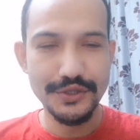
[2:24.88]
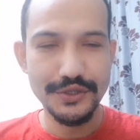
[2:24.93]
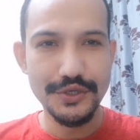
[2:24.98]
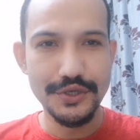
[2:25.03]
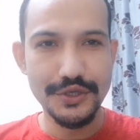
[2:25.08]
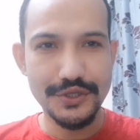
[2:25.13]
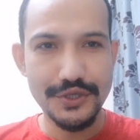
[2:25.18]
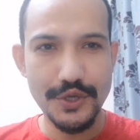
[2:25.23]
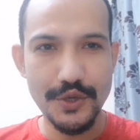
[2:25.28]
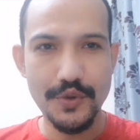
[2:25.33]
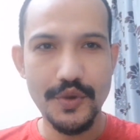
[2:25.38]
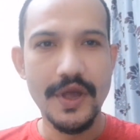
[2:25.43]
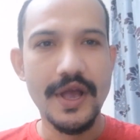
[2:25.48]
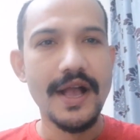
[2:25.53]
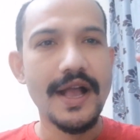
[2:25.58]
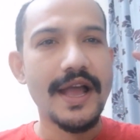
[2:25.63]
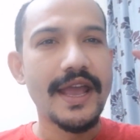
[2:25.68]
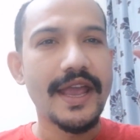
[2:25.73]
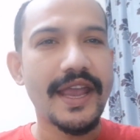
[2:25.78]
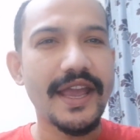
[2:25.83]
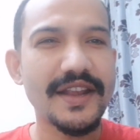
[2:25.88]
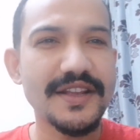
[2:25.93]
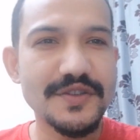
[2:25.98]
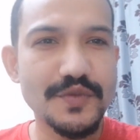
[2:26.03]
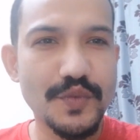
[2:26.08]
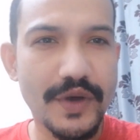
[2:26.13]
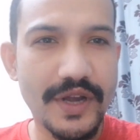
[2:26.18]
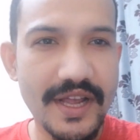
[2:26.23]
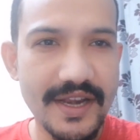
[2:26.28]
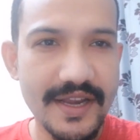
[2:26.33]
So here's
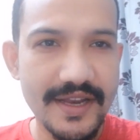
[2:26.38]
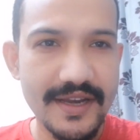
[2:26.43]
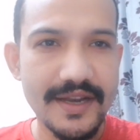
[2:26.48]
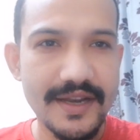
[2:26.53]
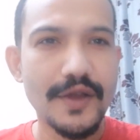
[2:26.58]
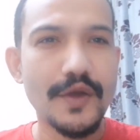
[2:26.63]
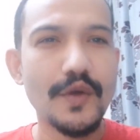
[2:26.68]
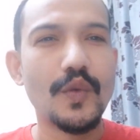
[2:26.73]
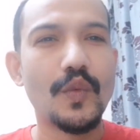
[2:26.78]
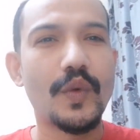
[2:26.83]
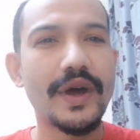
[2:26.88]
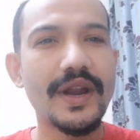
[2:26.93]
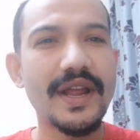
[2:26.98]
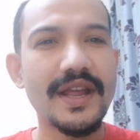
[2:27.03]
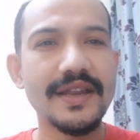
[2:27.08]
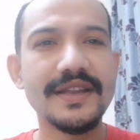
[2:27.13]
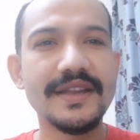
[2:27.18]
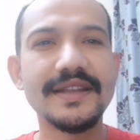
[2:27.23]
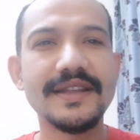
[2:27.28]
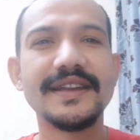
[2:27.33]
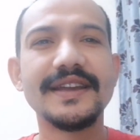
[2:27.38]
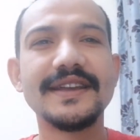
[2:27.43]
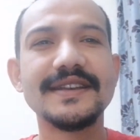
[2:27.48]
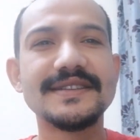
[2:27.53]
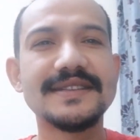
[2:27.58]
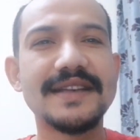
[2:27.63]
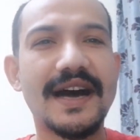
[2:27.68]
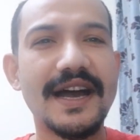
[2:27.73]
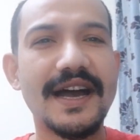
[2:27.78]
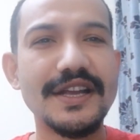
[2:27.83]
what I did. What I did
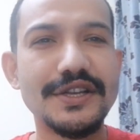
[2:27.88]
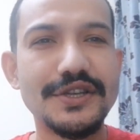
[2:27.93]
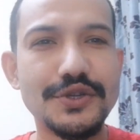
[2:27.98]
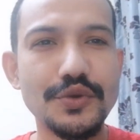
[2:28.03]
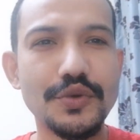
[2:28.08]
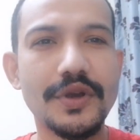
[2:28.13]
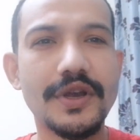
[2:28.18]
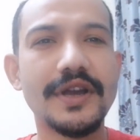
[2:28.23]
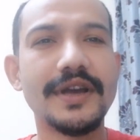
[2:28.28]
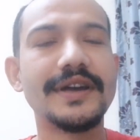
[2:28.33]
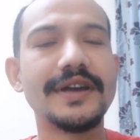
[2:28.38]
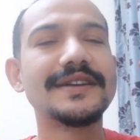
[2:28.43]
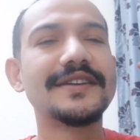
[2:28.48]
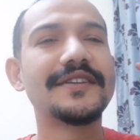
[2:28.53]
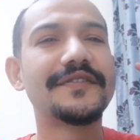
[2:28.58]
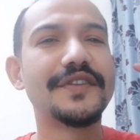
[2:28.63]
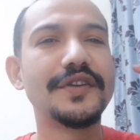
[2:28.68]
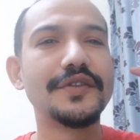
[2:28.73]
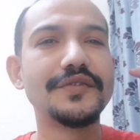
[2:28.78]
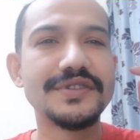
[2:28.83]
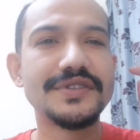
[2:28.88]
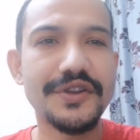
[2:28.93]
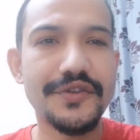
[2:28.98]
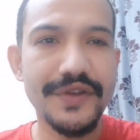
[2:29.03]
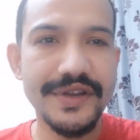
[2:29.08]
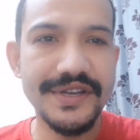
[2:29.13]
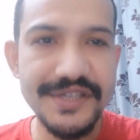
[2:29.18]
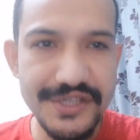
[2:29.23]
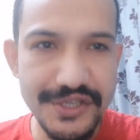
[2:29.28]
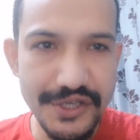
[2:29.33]
is I took few
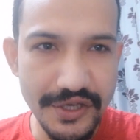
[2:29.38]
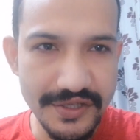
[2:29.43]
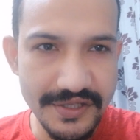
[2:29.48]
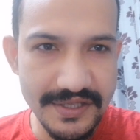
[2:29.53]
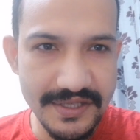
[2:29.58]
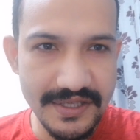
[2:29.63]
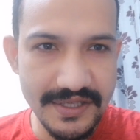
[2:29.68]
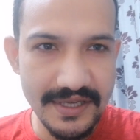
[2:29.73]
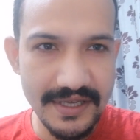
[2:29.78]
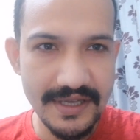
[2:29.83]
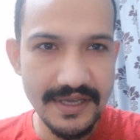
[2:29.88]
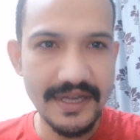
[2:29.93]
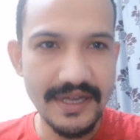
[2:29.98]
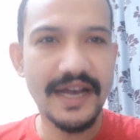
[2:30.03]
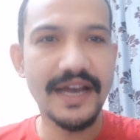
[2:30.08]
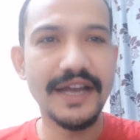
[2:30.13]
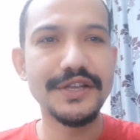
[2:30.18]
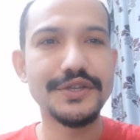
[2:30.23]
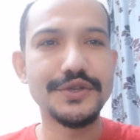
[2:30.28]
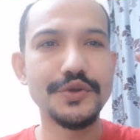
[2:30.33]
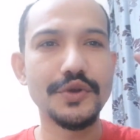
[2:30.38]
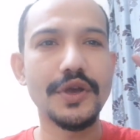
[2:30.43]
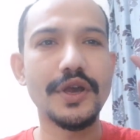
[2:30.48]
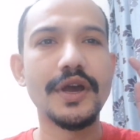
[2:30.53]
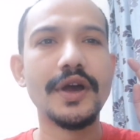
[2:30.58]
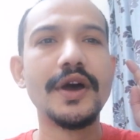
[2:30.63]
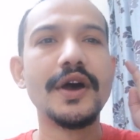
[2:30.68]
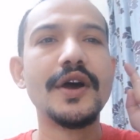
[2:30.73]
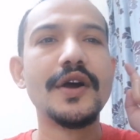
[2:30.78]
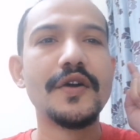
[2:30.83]
screenshots. I
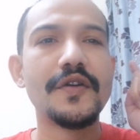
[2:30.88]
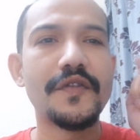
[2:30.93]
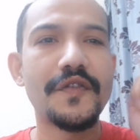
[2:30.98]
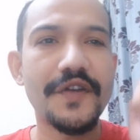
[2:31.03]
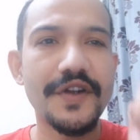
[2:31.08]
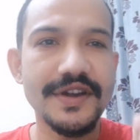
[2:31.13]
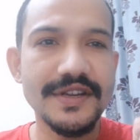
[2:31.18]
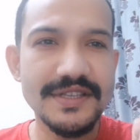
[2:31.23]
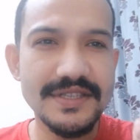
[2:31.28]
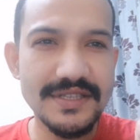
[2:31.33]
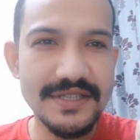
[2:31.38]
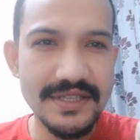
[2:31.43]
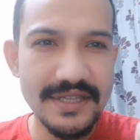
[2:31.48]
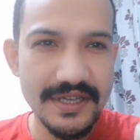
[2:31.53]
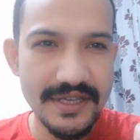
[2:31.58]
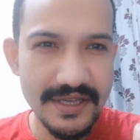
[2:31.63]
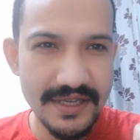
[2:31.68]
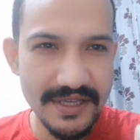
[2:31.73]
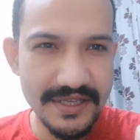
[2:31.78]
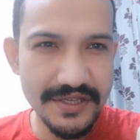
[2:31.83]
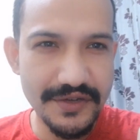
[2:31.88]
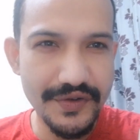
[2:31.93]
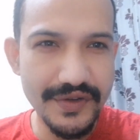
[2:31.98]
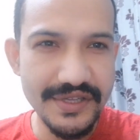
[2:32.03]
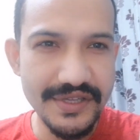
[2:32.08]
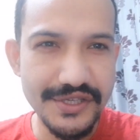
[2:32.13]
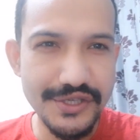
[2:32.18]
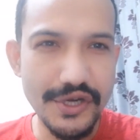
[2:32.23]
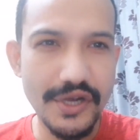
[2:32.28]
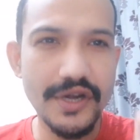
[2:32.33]
took first
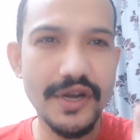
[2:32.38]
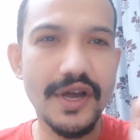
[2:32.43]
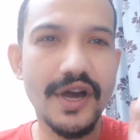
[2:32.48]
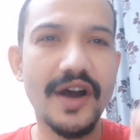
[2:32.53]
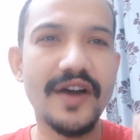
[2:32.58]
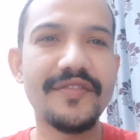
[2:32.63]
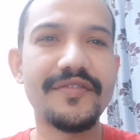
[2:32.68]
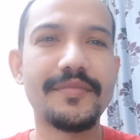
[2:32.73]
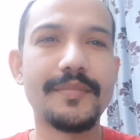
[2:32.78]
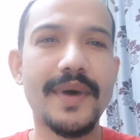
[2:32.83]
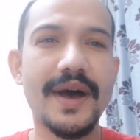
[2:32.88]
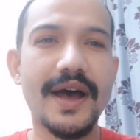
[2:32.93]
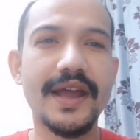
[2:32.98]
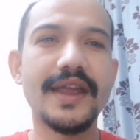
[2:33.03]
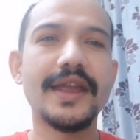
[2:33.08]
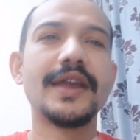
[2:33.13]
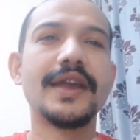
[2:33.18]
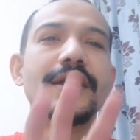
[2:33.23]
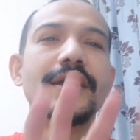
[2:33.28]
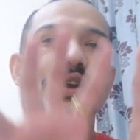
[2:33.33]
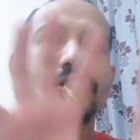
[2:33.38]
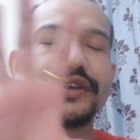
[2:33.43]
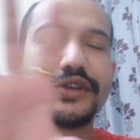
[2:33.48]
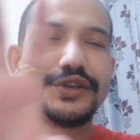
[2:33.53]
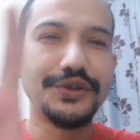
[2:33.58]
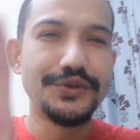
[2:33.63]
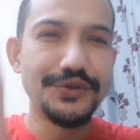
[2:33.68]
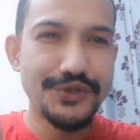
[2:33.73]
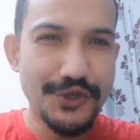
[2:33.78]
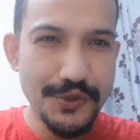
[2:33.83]
screenshot of my
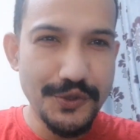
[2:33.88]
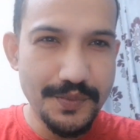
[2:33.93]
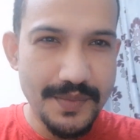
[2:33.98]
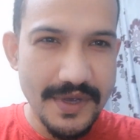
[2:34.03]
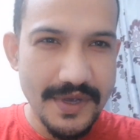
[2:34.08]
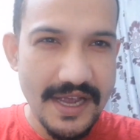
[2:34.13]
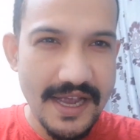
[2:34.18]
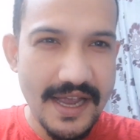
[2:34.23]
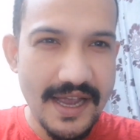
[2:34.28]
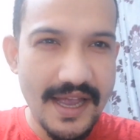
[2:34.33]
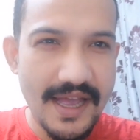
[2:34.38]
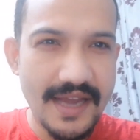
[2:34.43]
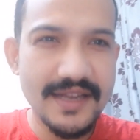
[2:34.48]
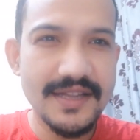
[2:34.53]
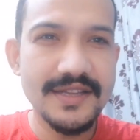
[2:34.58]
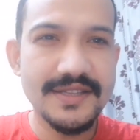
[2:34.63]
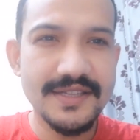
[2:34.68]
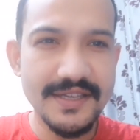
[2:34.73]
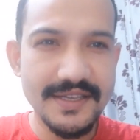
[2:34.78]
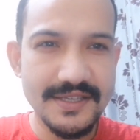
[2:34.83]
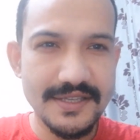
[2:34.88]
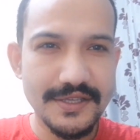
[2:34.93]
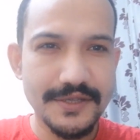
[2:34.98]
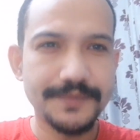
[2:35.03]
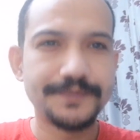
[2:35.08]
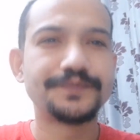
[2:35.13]
YouTube analytics,